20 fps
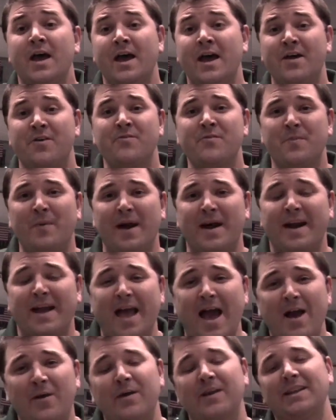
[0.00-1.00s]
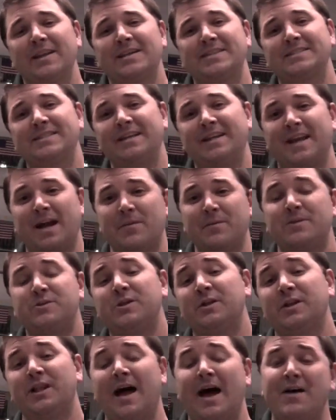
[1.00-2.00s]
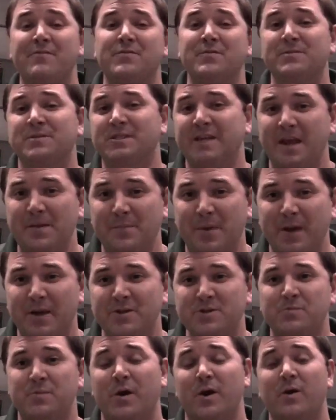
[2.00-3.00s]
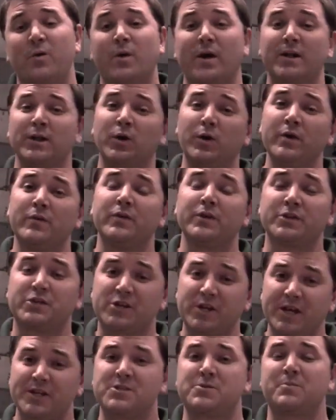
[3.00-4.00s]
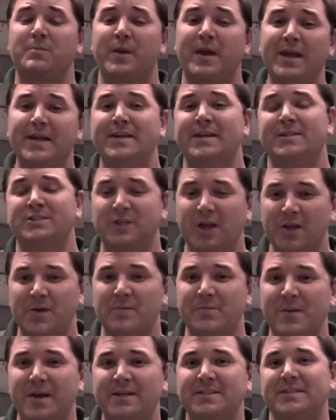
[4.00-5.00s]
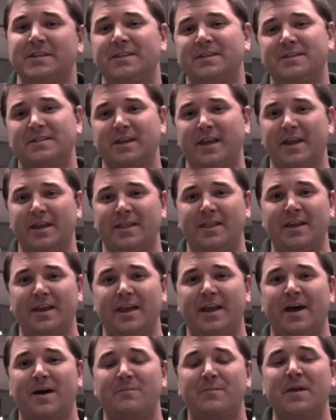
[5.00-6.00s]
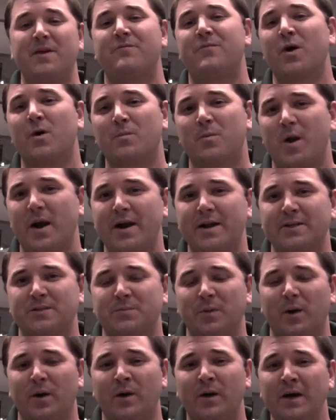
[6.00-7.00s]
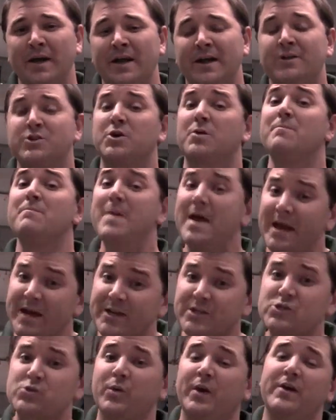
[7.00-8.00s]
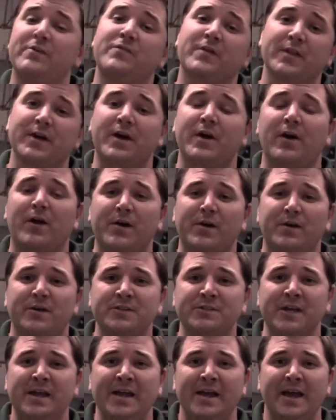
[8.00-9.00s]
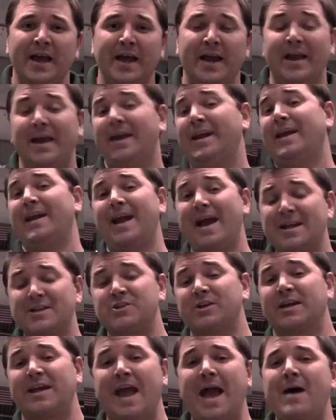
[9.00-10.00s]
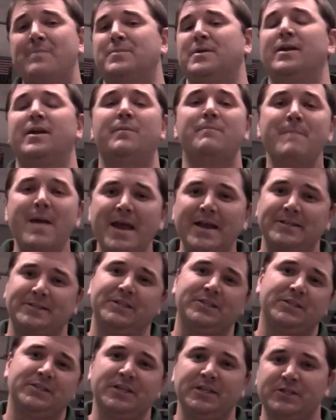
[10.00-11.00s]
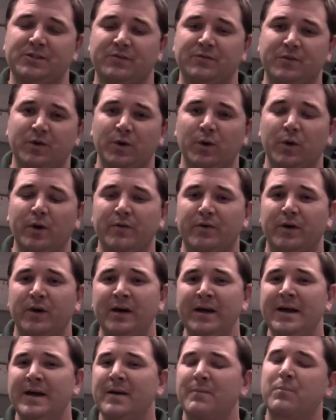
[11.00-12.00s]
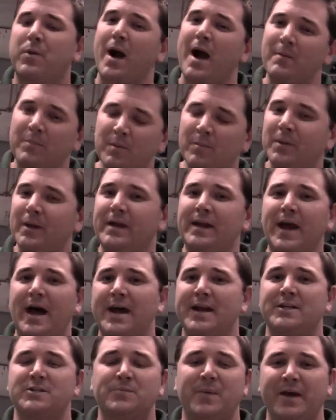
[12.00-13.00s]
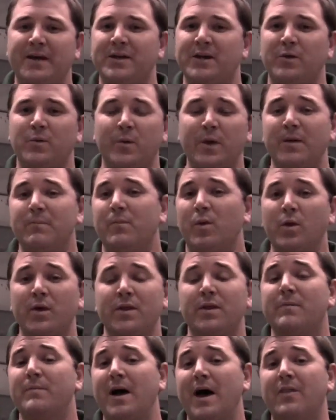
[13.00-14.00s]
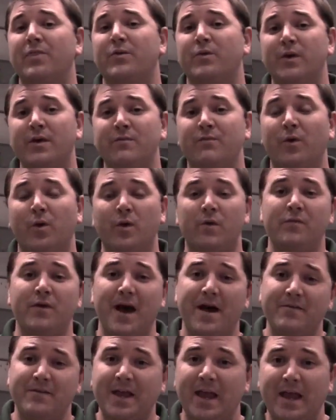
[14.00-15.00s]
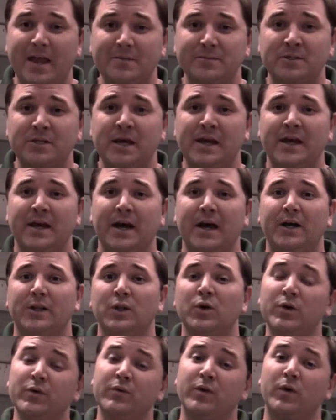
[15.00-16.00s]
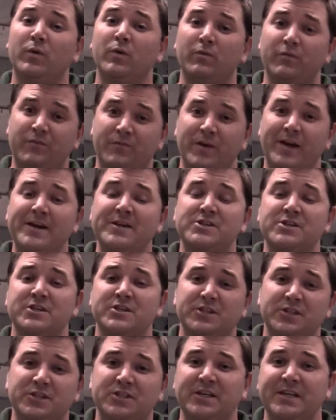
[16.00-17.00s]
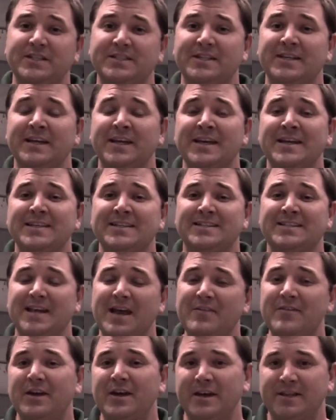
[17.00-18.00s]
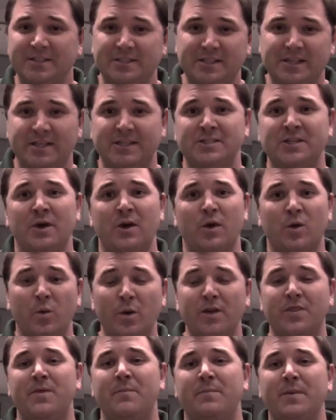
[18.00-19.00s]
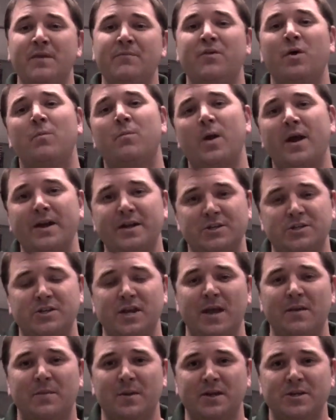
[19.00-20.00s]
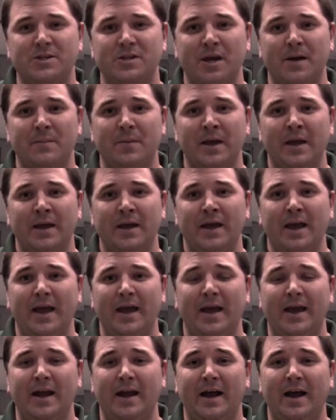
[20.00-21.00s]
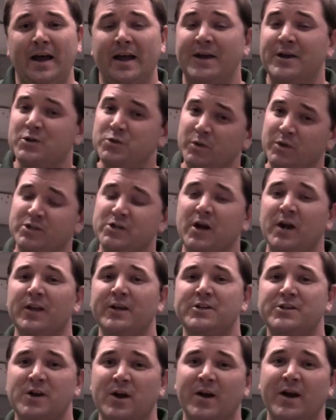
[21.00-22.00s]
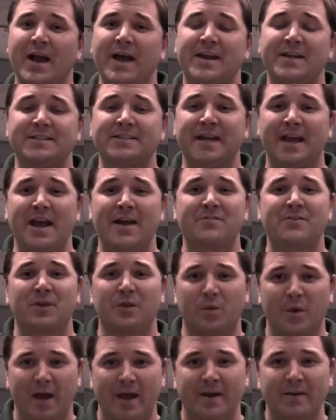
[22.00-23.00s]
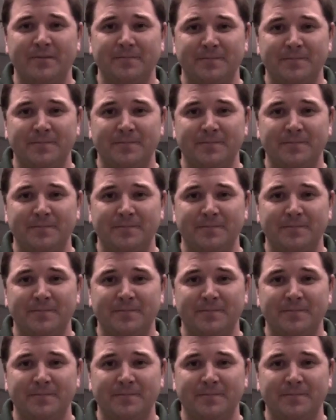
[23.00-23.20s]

Hey everybody, Howie Lindsey coming to you live from St. Petersburg, where Louisville just beat Southern Miss in the Beefo Brady's Bowl. Tremendous win for the Cardinals, and it actually capped an amazing season for Louisville. Probably not expected to win more than about 3, 4, 5 games. Louisville finishes the season 7-6 with the Beefo Brady's championship, and here's what Charlie Strong had to say after the win.